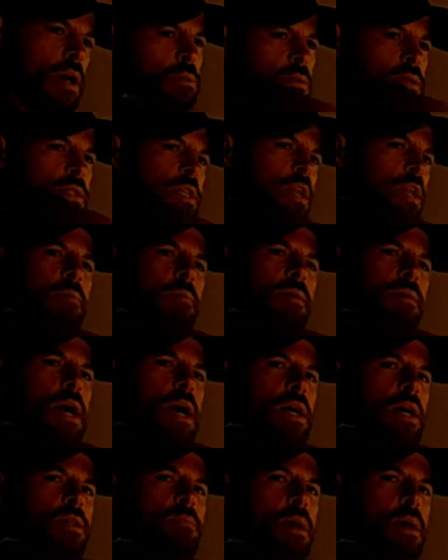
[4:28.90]
seat up as
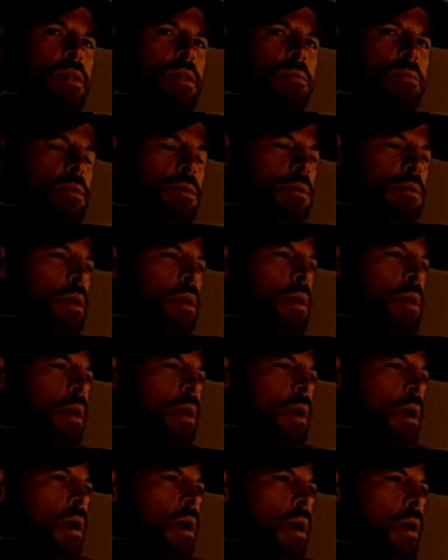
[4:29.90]
high as possible,
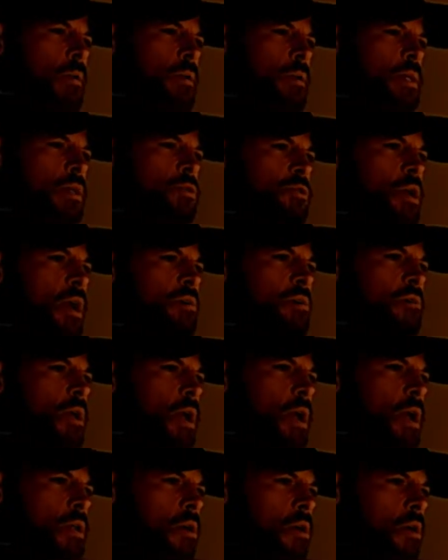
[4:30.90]
and then try to
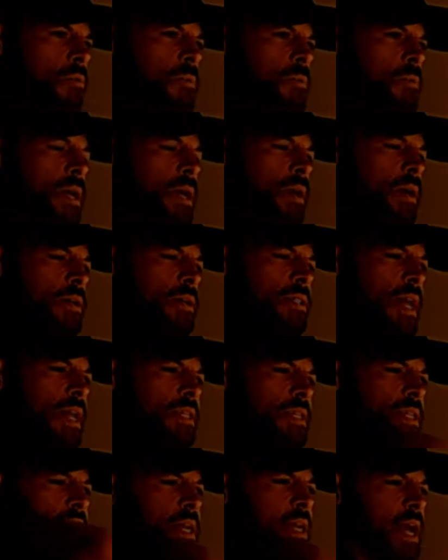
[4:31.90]
ride along, because
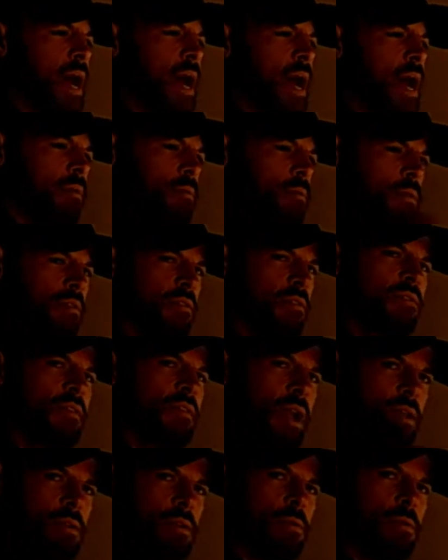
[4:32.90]
that seat height will
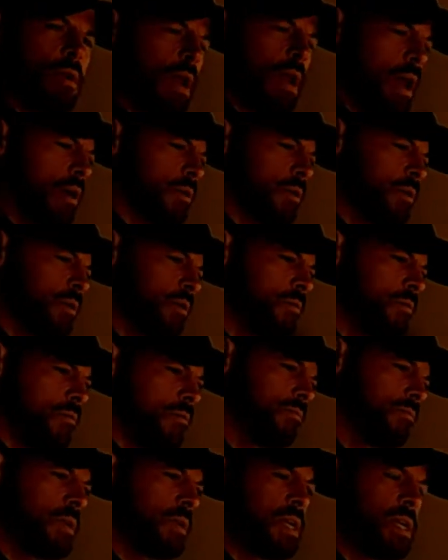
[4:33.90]
affect how your
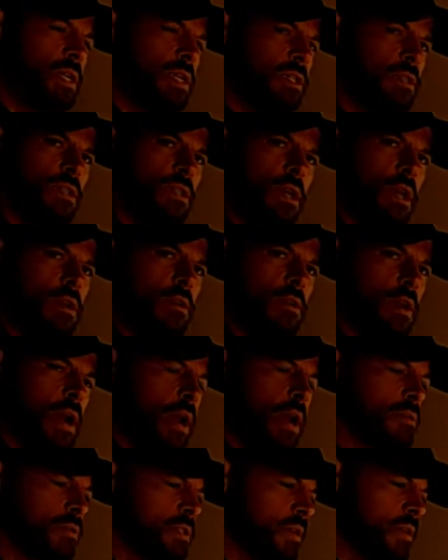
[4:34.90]
knees and your
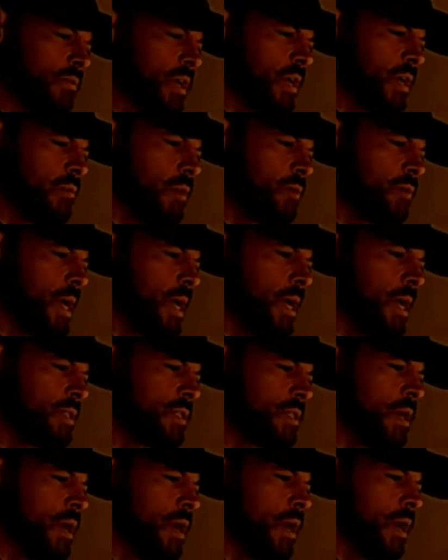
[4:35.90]
ankles and everything rotates.
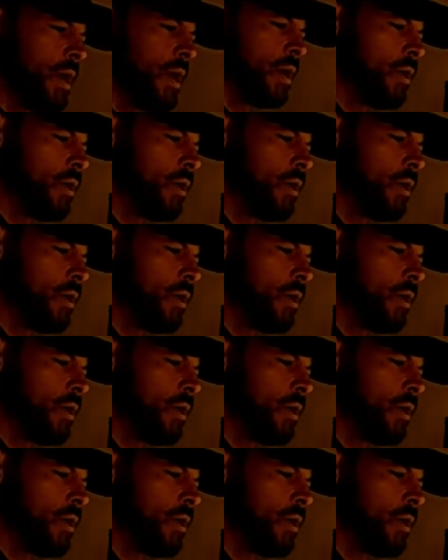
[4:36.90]
It